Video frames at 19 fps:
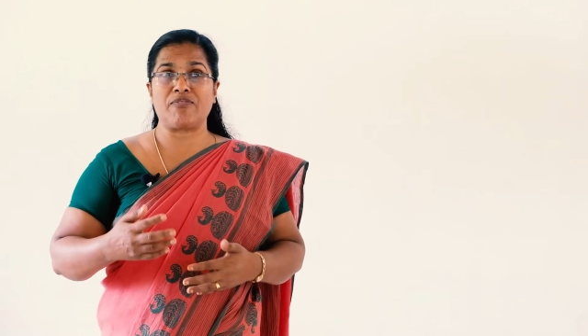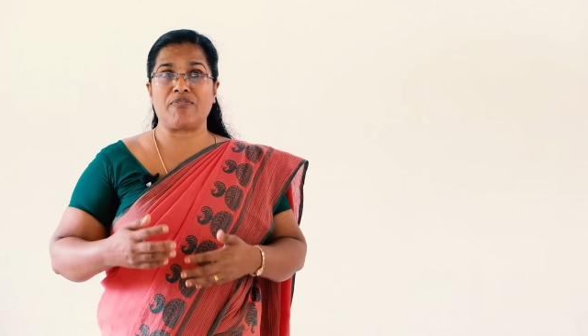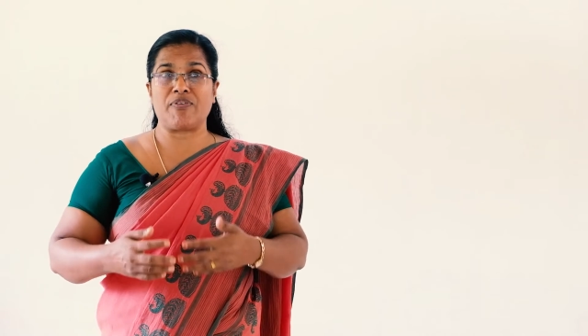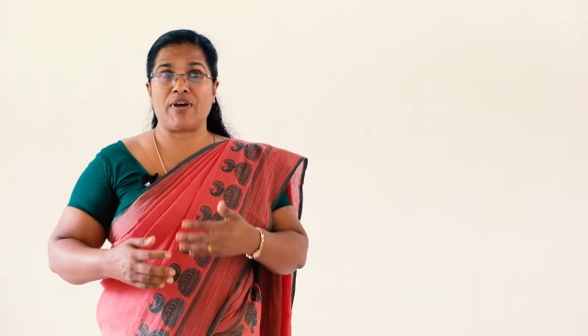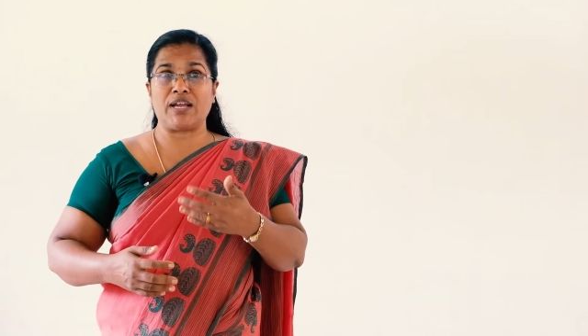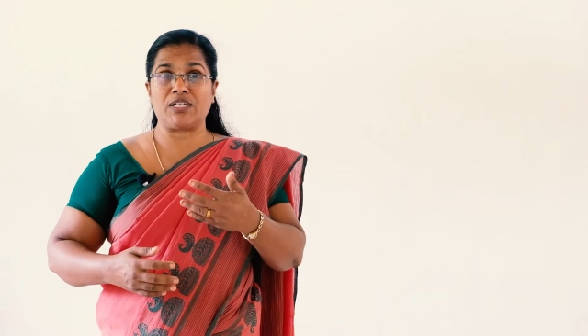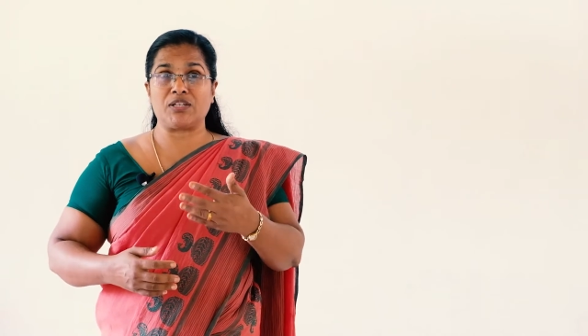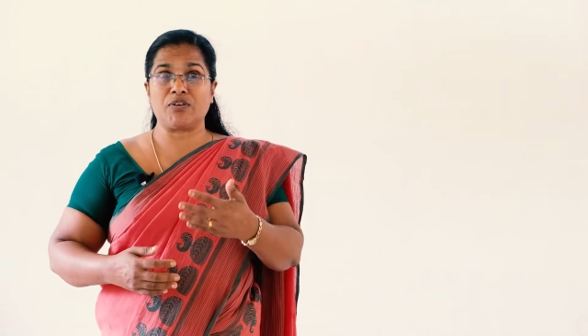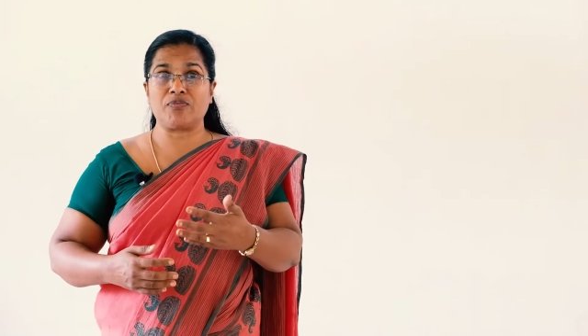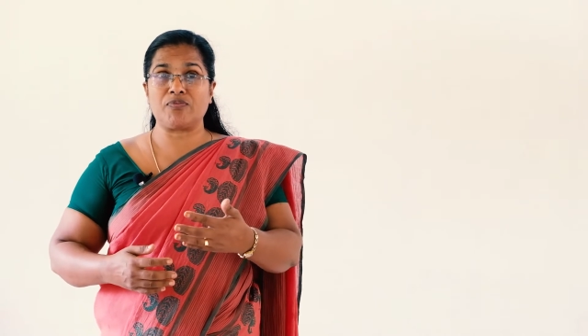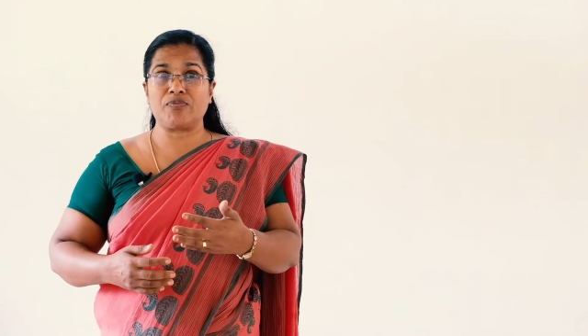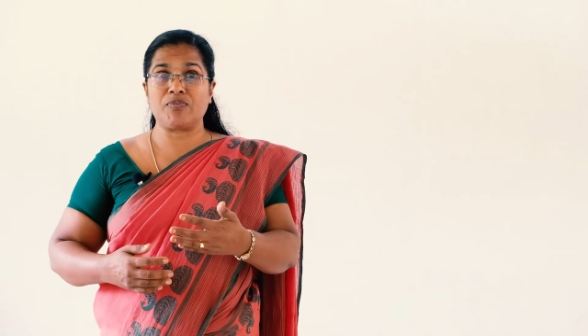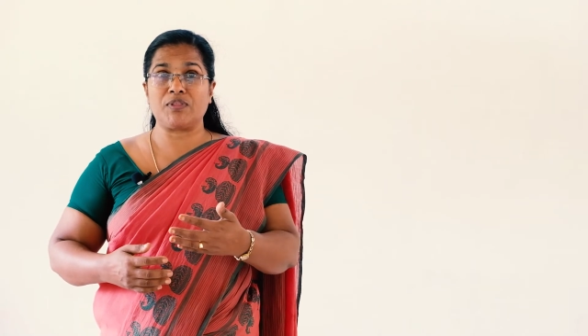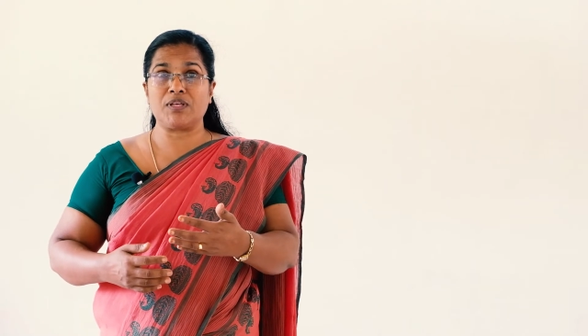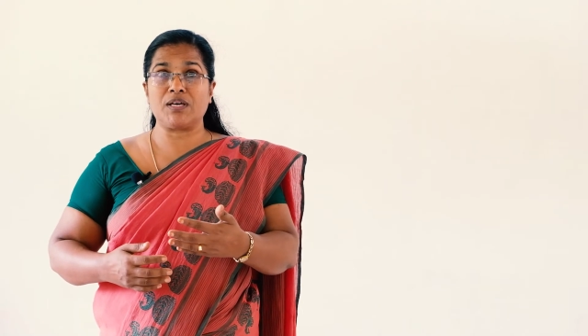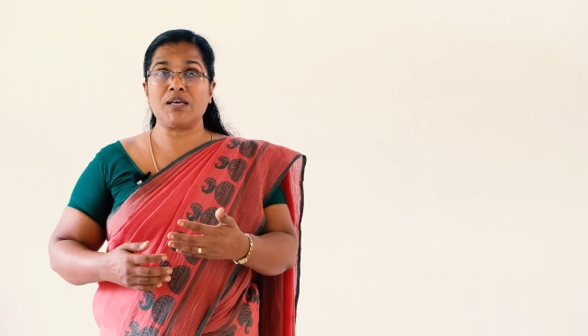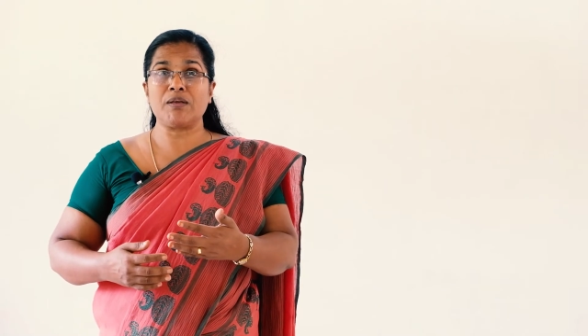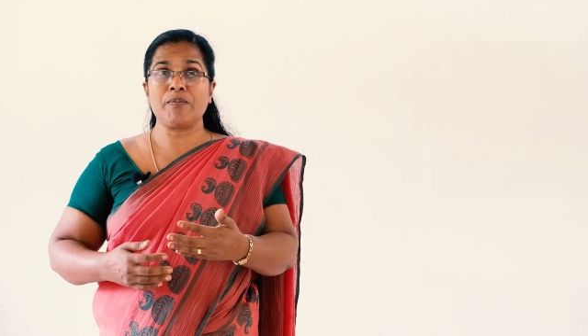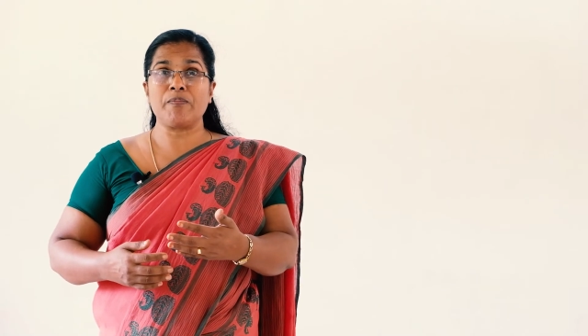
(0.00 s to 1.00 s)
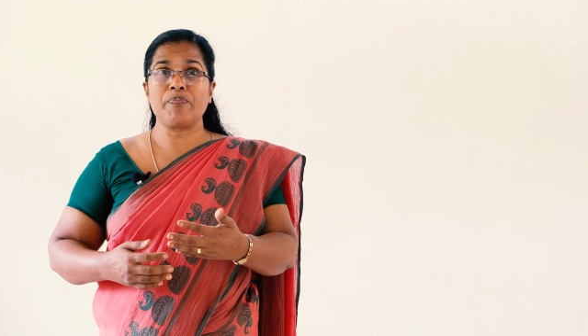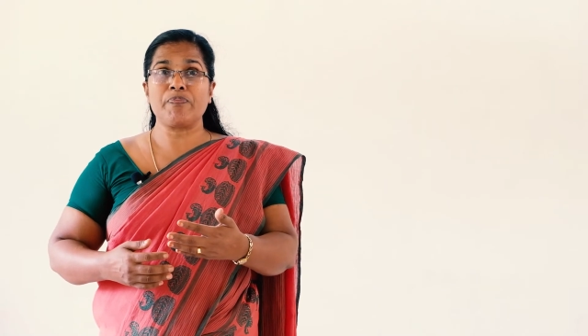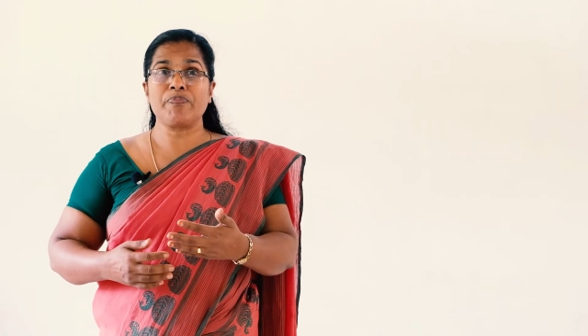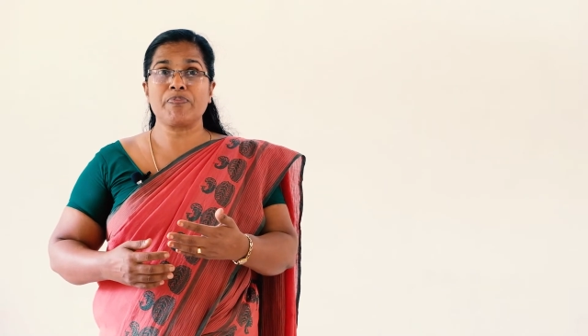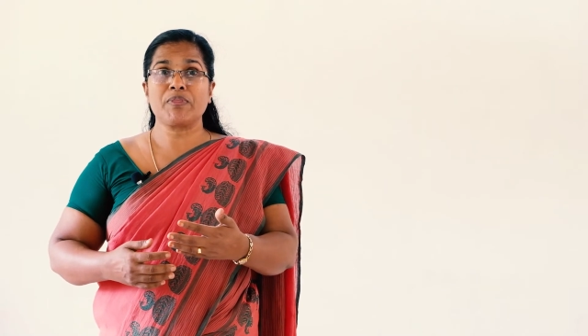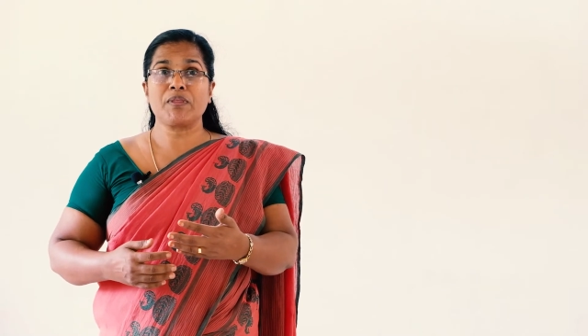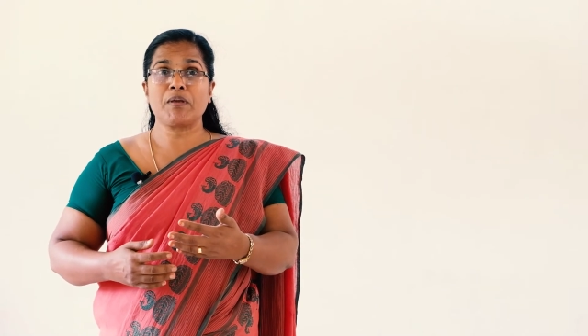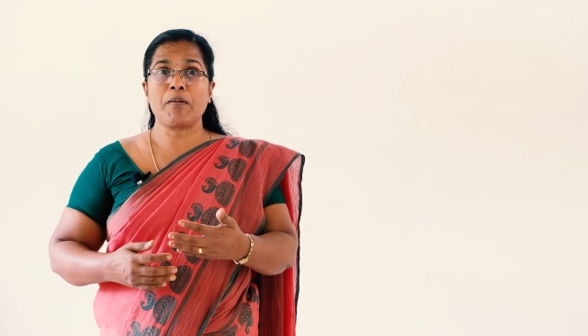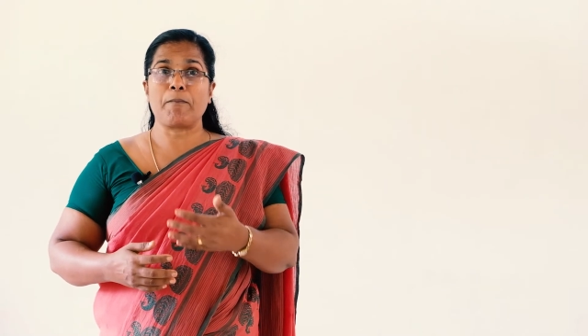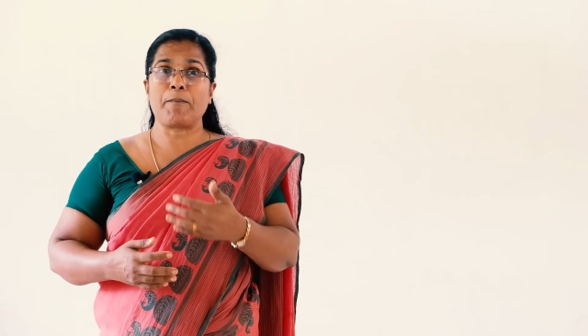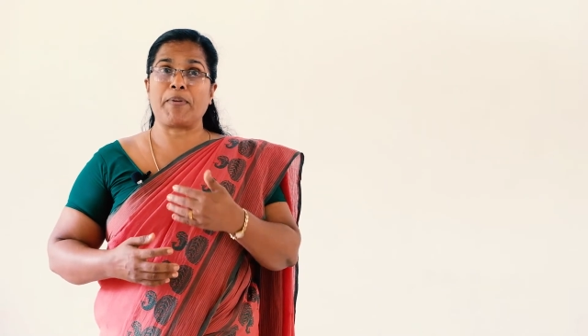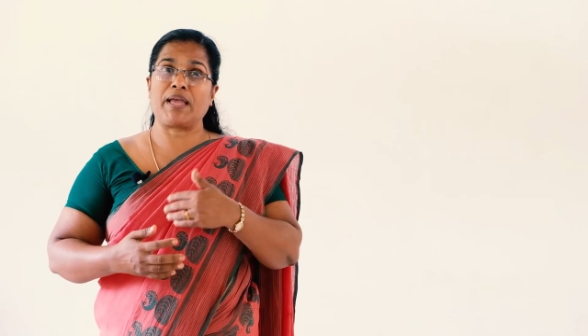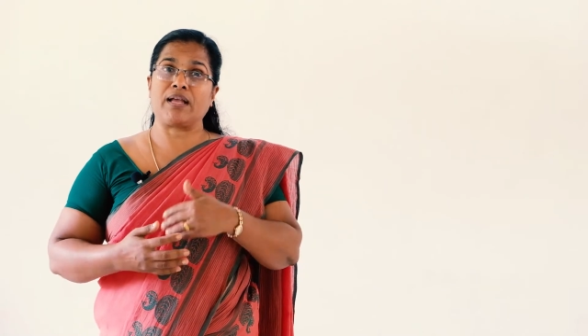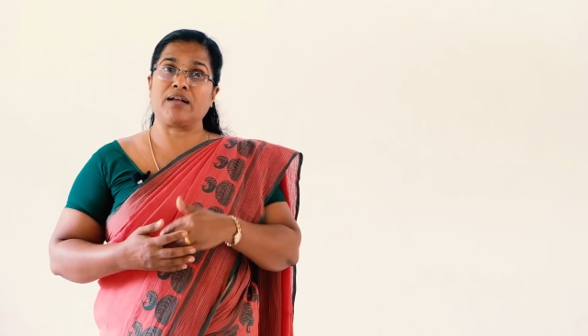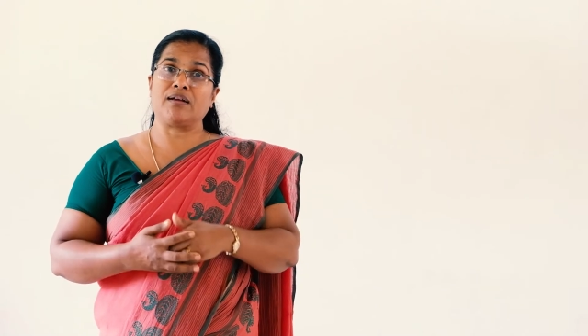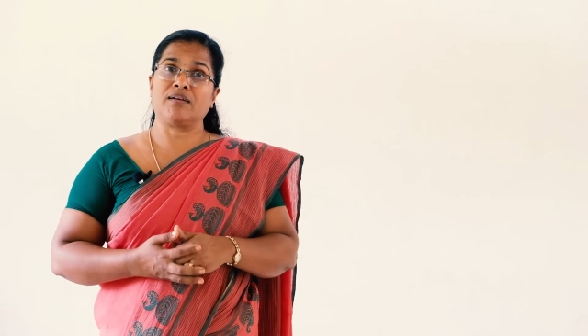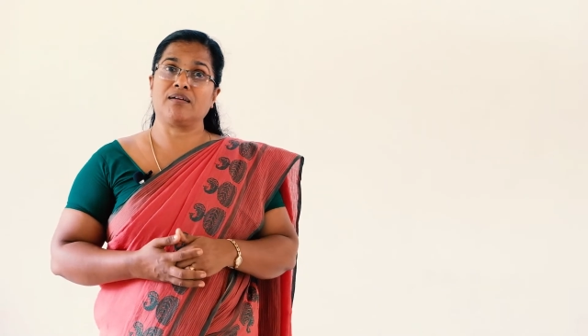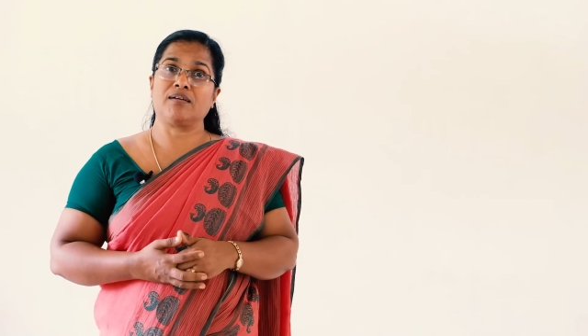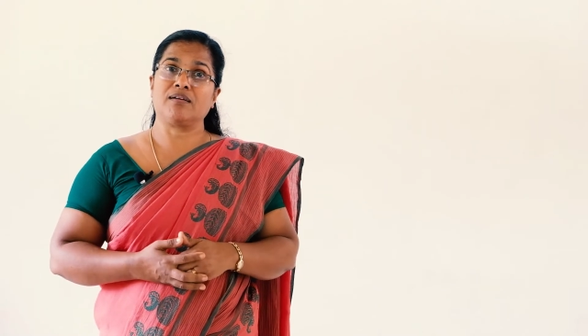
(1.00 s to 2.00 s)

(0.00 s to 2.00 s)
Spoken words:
fat of the pig.